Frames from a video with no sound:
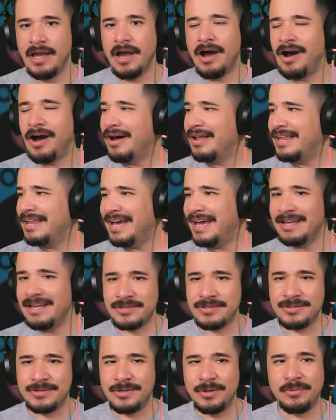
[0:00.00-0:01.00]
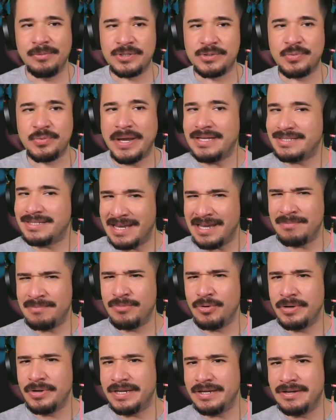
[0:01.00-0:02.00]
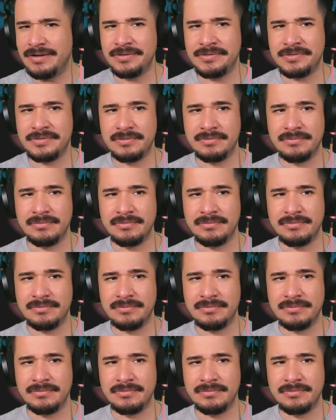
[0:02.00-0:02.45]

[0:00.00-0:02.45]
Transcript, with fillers: All I had to do was wait 10 more years.